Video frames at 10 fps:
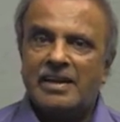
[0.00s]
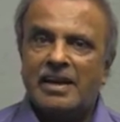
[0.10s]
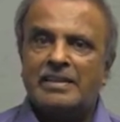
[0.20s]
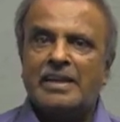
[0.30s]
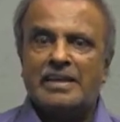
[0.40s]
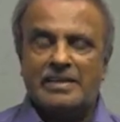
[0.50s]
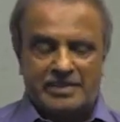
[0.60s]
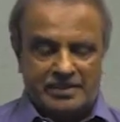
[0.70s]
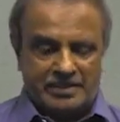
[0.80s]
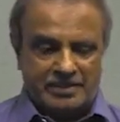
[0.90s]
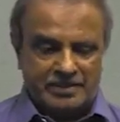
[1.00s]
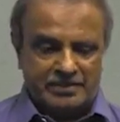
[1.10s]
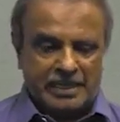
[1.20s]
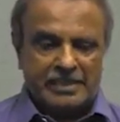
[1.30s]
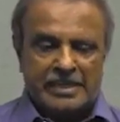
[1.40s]
I think
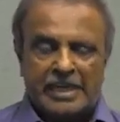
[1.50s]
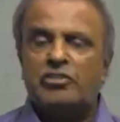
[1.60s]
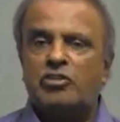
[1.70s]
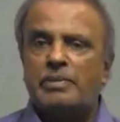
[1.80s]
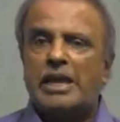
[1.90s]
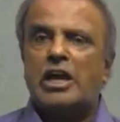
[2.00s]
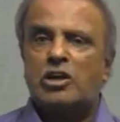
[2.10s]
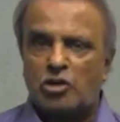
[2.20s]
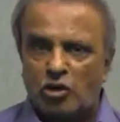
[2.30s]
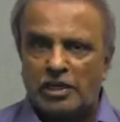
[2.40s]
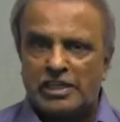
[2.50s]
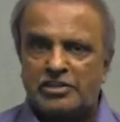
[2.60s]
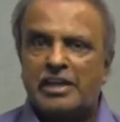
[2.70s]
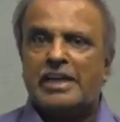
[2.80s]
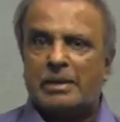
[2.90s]
that needs to be
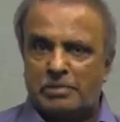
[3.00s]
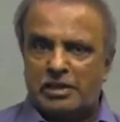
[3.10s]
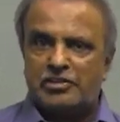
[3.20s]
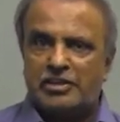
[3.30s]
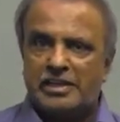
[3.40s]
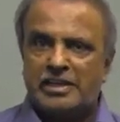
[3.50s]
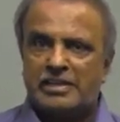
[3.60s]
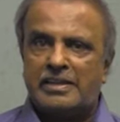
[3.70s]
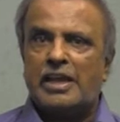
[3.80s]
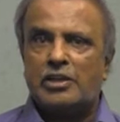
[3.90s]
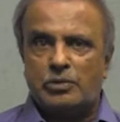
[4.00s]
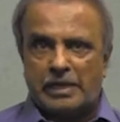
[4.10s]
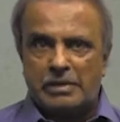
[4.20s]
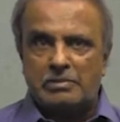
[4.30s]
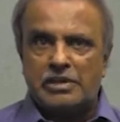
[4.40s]
acknowledged and appreciated. Thank you
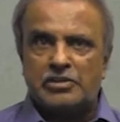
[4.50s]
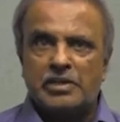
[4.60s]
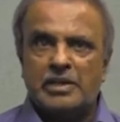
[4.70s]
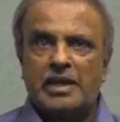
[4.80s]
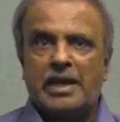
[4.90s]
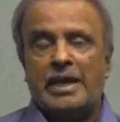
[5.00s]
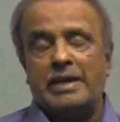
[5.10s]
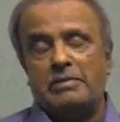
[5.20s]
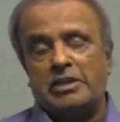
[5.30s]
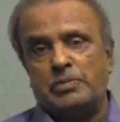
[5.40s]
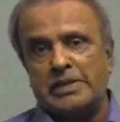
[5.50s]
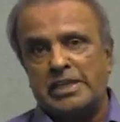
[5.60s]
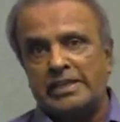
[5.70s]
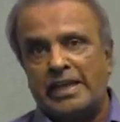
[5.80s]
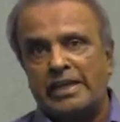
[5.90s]
very much. And my
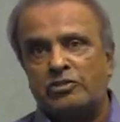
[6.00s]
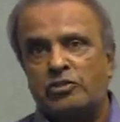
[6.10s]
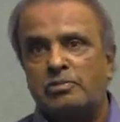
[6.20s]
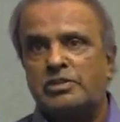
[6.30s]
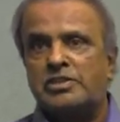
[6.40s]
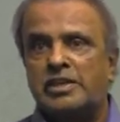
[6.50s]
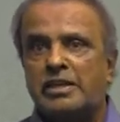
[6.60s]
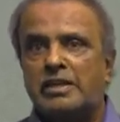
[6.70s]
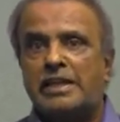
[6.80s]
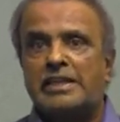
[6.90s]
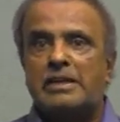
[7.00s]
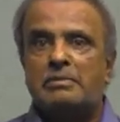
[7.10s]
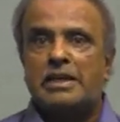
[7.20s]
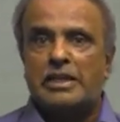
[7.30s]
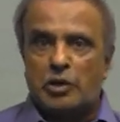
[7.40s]
special thanks to Mr. Nitin
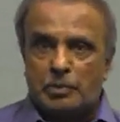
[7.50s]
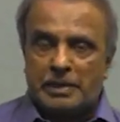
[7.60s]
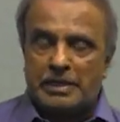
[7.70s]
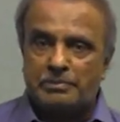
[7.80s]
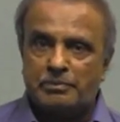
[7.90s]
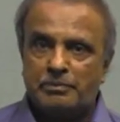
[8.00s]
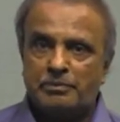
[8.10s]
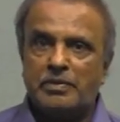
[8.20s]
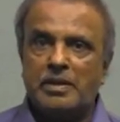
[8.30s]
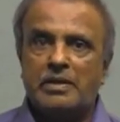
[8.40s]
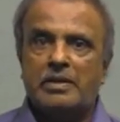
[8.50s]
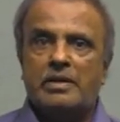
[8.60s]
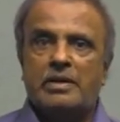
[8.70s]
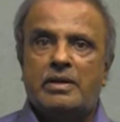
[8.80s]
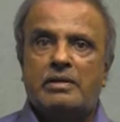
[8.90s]
Mahadevappa,
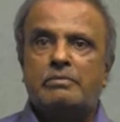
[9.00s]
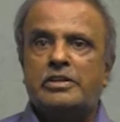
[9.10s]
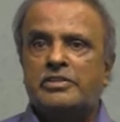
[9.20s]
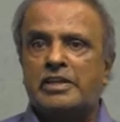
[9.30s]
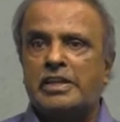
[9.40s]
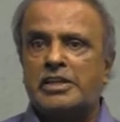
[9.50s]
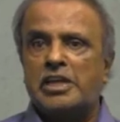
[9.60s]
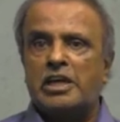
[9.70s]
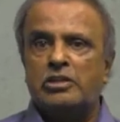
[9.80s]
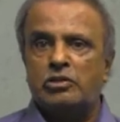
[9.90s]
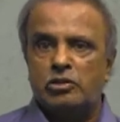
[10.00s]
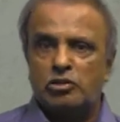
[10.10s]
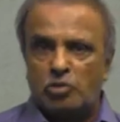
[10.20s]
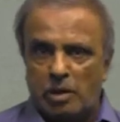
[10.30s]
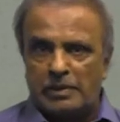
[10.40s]
Mr. Nishant
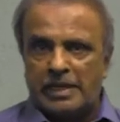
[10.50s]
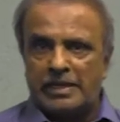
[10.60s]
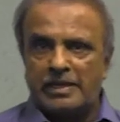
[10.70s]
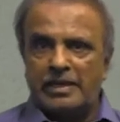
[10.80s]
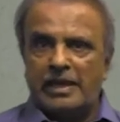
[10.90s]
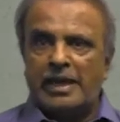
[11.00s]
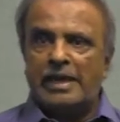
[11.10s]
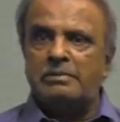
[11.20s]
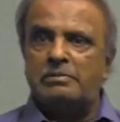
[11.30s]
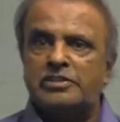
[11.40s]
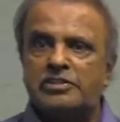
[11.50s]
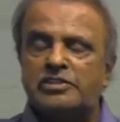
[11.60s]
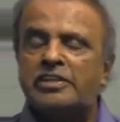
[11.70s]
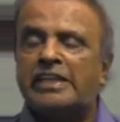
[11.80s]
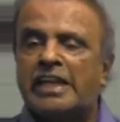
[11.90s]
Guruswamy, and Mr.
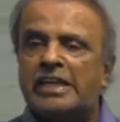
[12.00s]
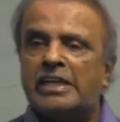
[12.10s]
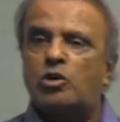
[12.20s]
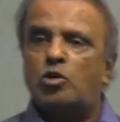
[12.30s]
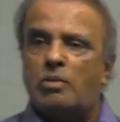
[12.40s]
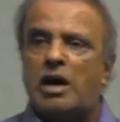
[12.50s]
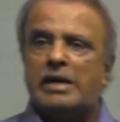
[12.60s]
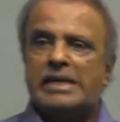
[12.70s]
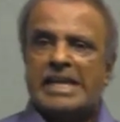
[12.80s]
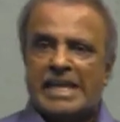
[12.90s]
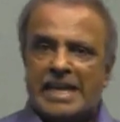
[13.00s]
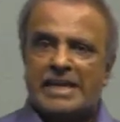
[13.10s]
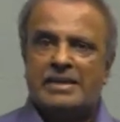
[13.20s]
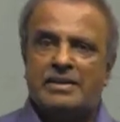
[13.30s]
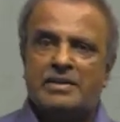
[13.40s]
Sadan Kumar
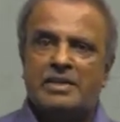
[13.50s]
DN